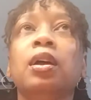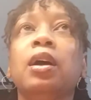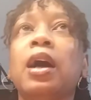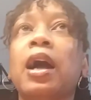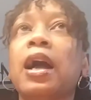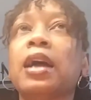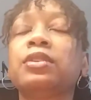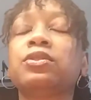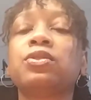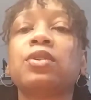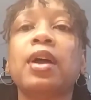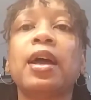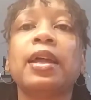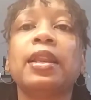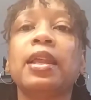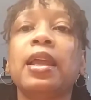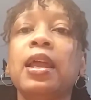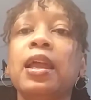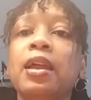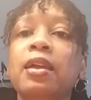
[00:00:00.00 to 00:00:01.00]
I tried
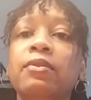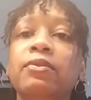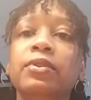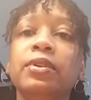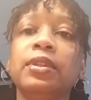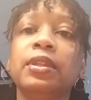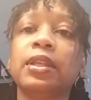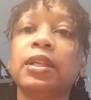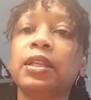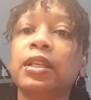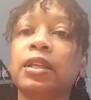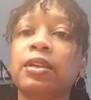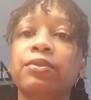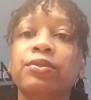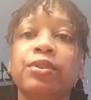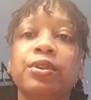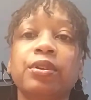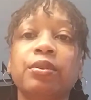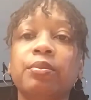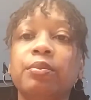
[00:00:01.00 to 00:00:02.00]
everything to get
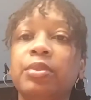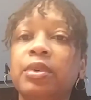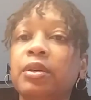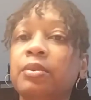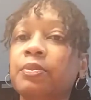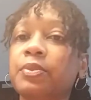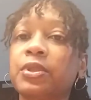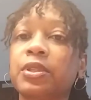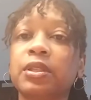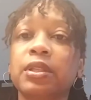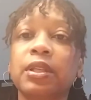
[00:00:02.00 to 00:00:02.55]
rid of bumps,